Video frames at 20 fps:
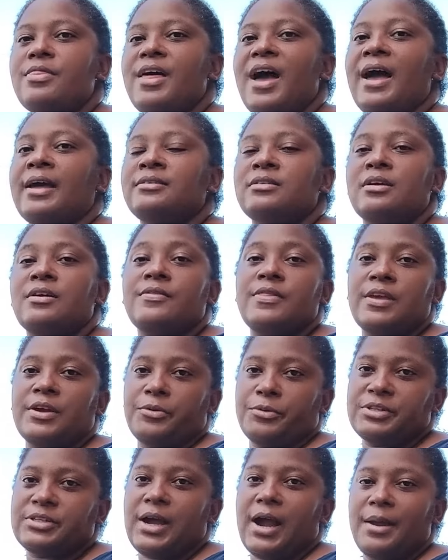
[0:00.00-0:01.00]
than
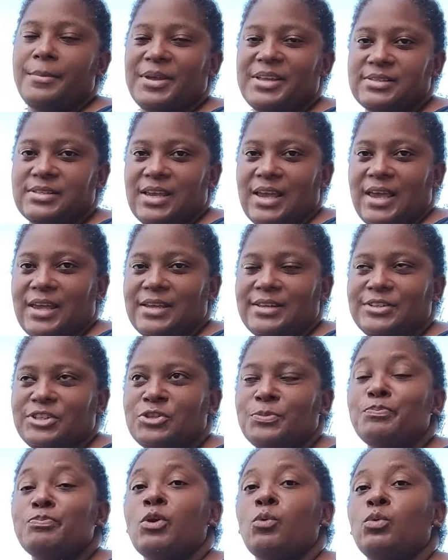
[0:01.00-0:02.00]
their retirement
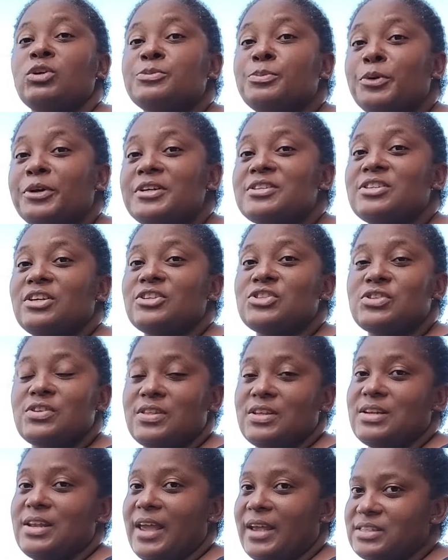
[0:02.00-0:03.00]
age. Which brings us to
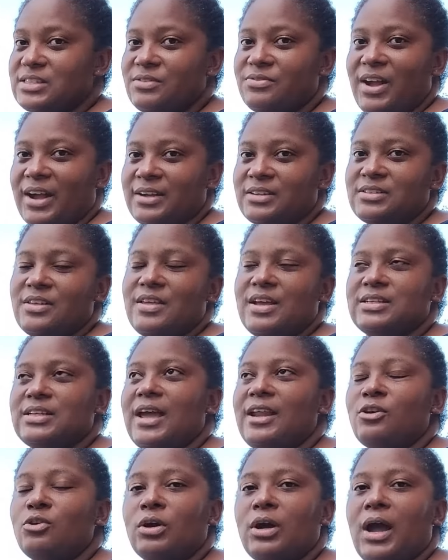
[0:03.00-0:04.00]
the next factor that
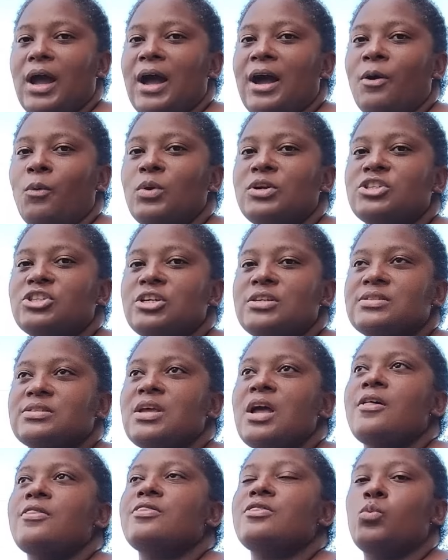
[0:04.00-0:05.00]
I look at, which
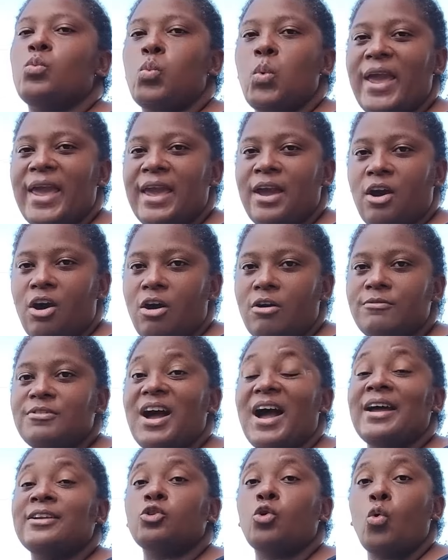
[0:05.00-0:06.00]
is the way of
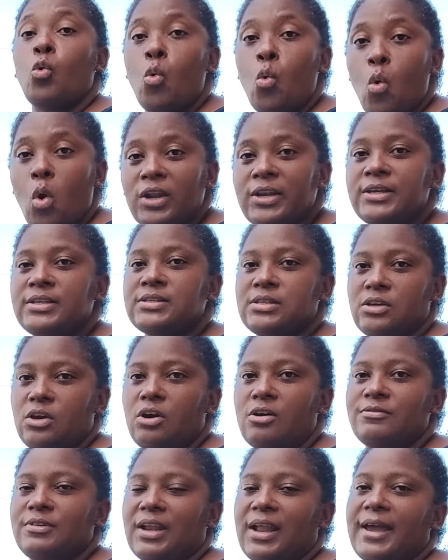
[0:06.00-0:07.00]
and quality
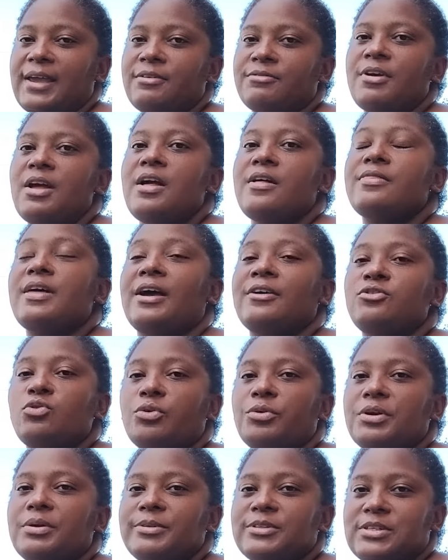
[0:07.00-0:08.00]
of life that
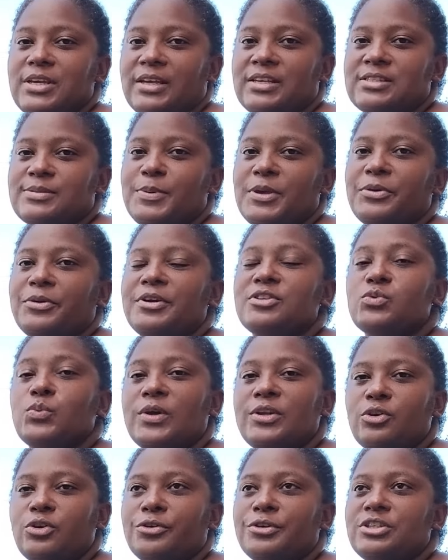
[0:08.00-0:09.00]
you're able to experience
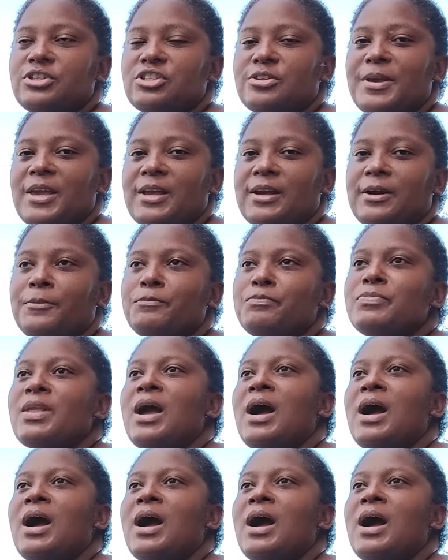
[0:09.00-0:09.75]
when you're in Jamaica.